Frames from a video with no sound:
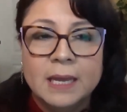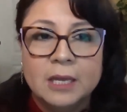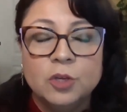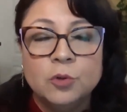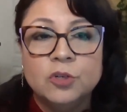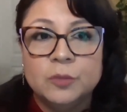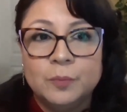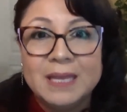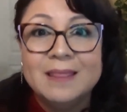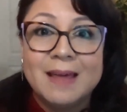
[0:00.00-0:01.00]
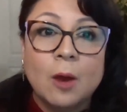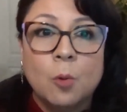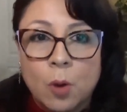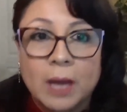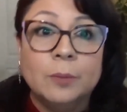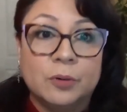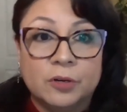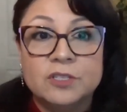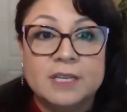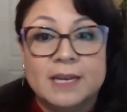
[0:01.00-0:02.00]
You could be that one
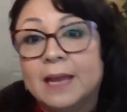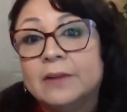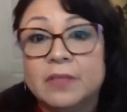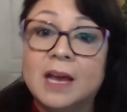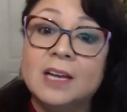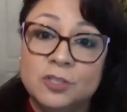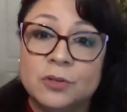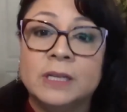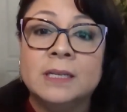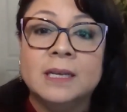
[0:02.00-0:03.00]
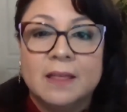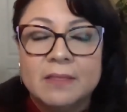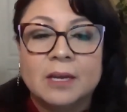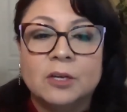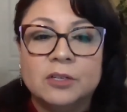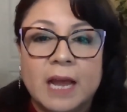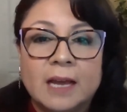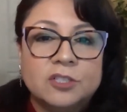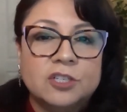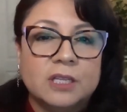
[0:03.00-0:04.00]
person out of the 100 that could
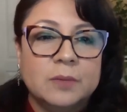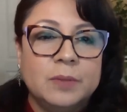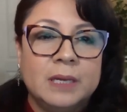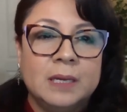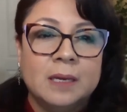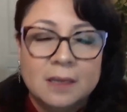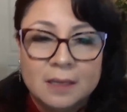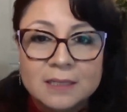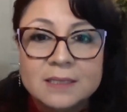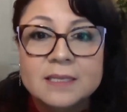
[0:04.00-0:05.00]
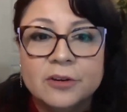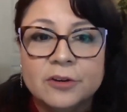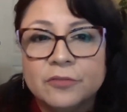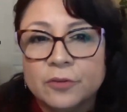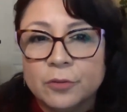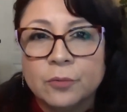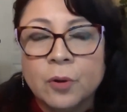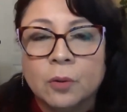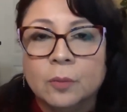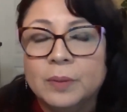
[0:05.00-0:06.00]
actually be considered for the
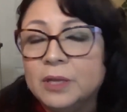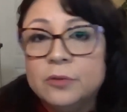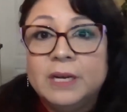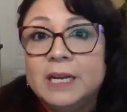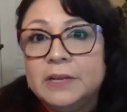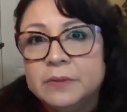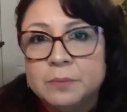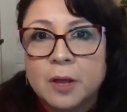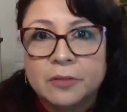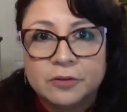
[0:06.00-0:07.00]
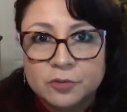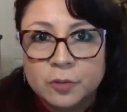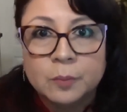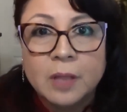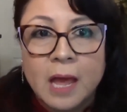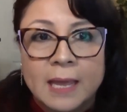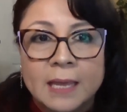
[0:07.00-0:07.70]
role, but you didn't even bother to apply.